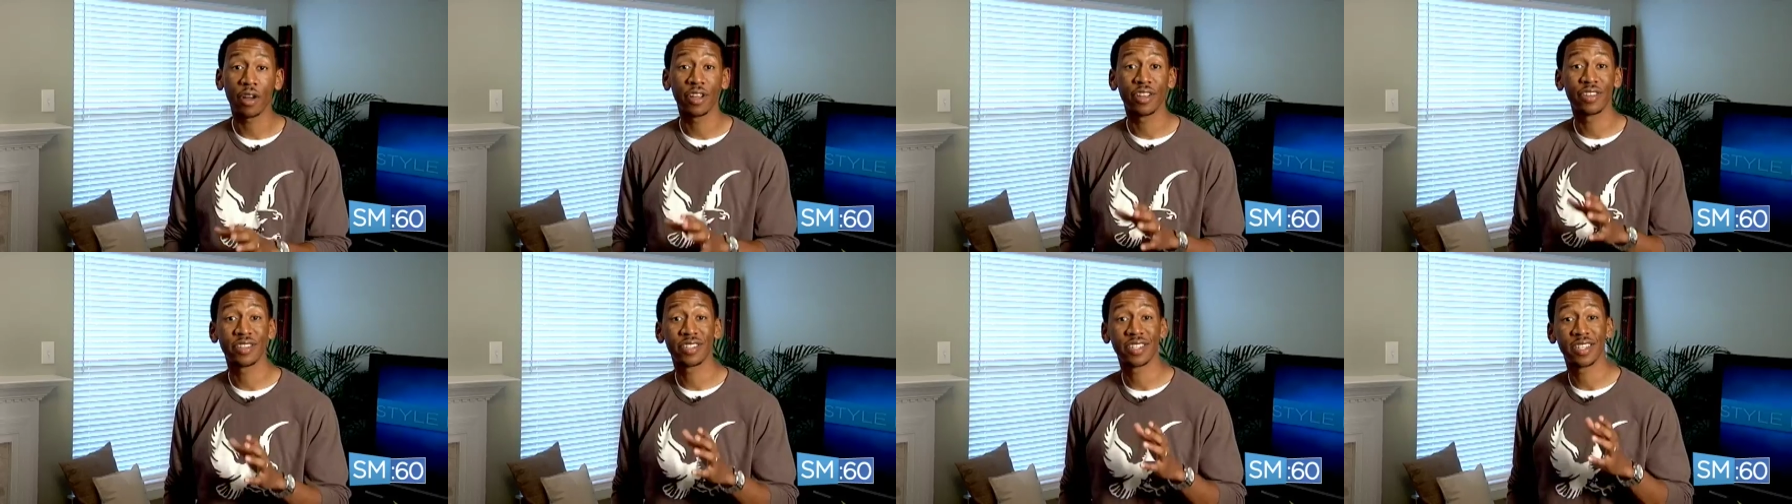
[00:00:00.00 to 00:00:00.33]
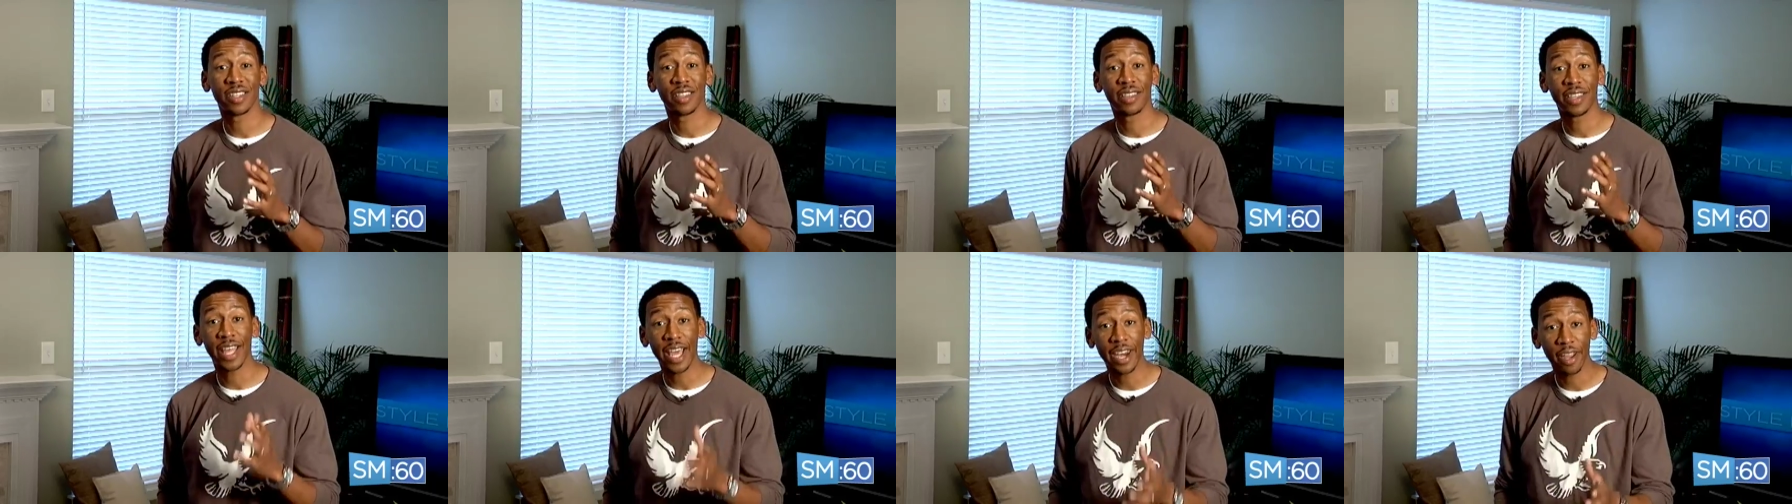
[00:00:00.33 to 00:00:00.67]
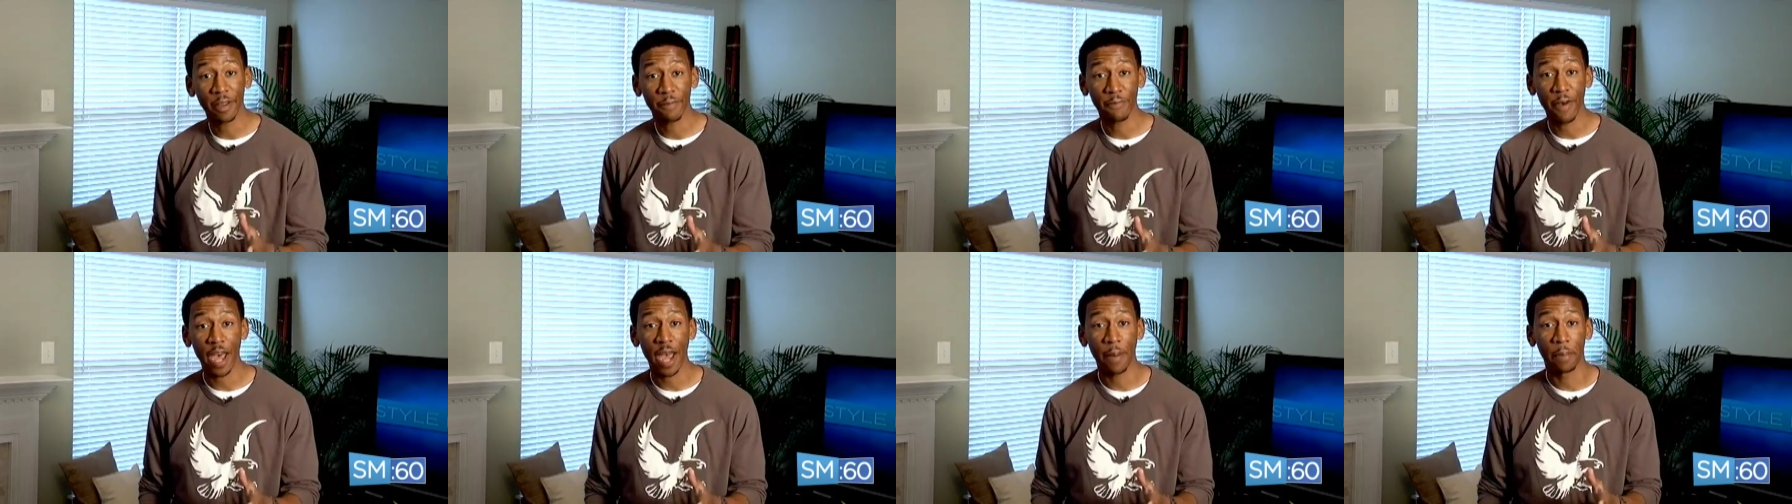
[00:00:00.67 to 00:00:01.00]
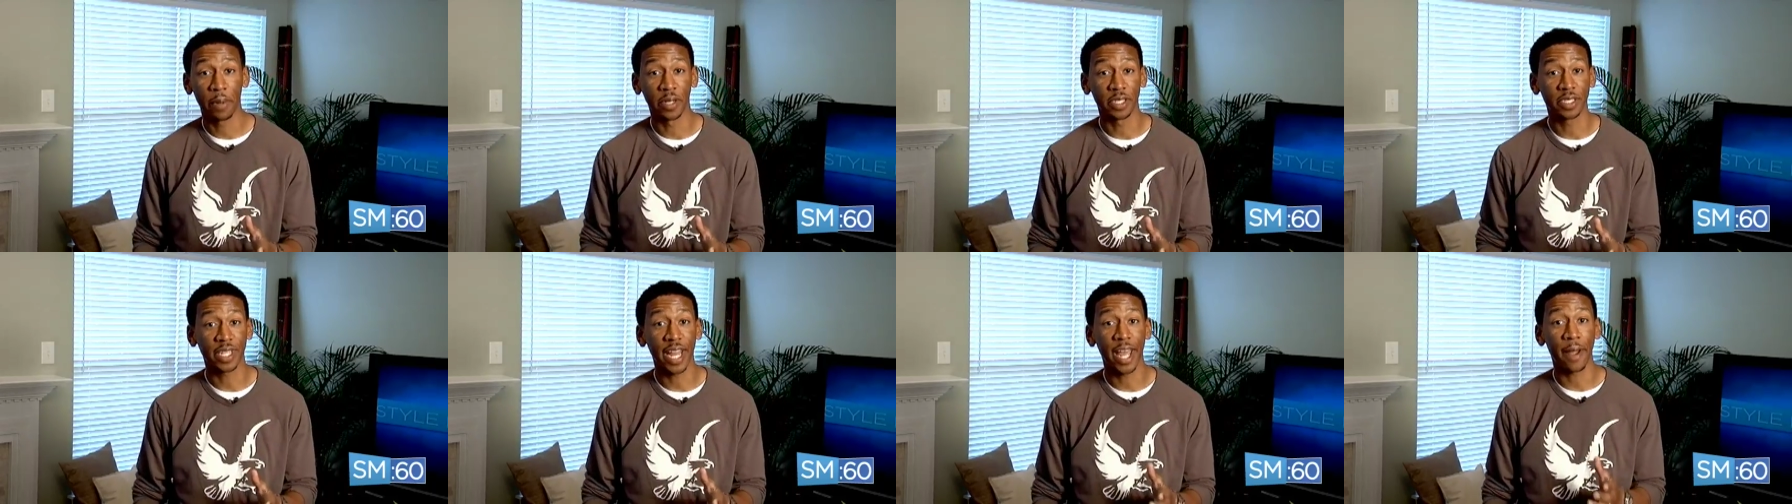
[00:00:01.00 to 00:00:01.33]
are your synthetic
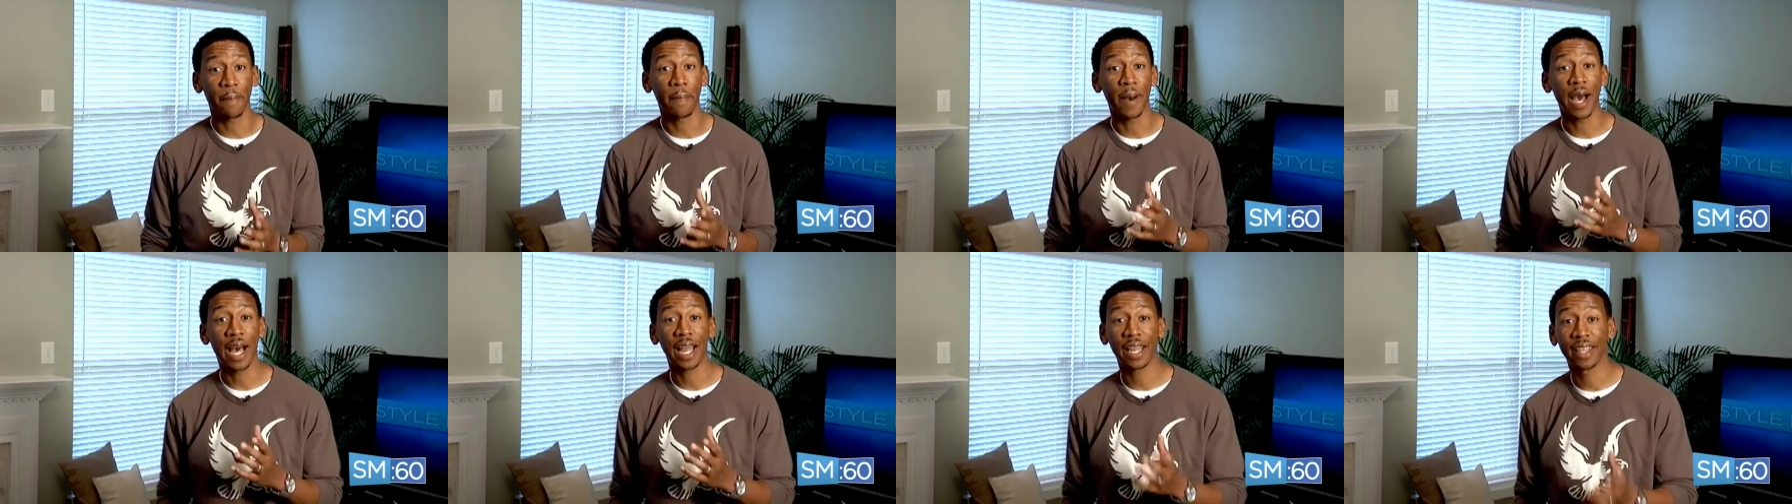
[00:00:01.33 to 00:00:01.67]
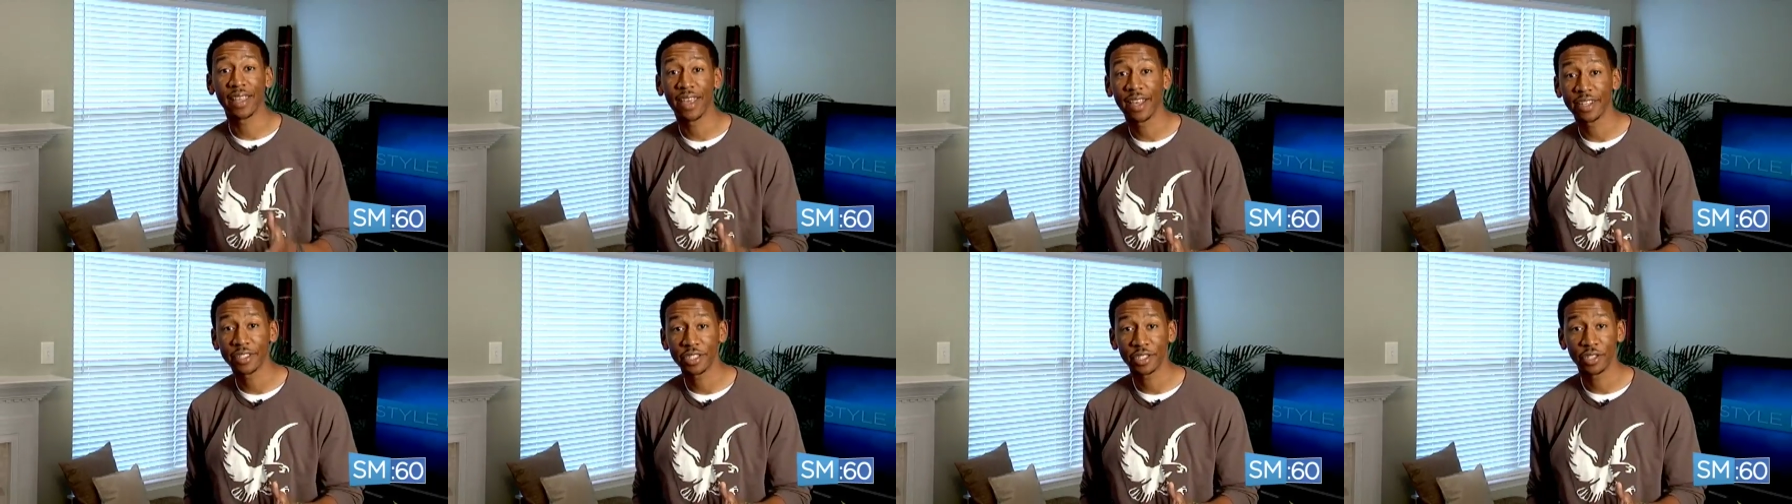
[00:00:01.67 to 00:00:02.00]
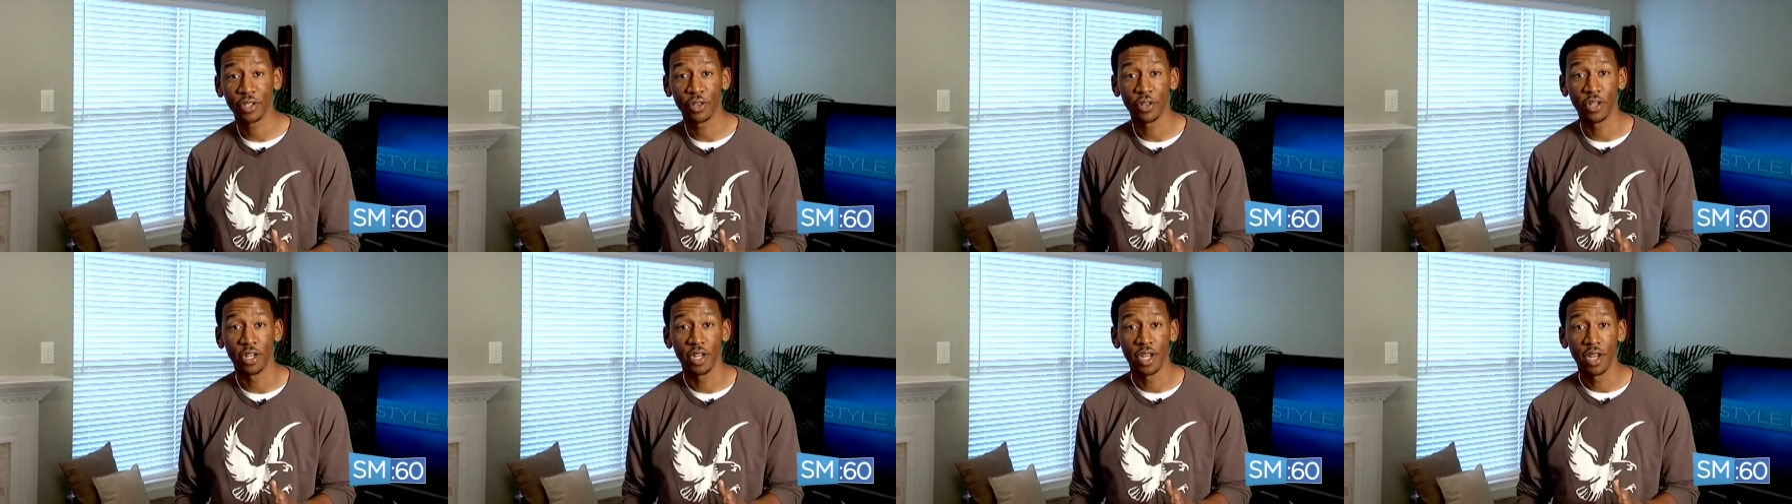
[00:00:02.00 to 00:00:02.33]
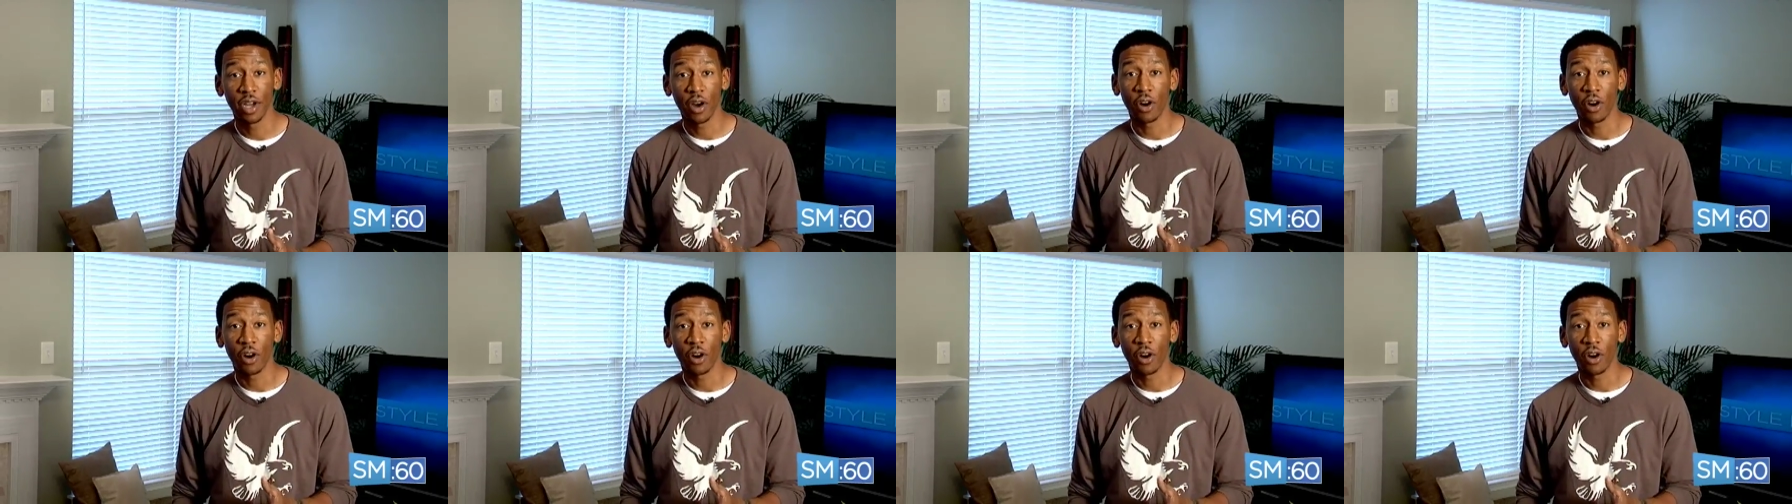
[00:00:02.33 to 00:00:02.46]
fabrics like polyester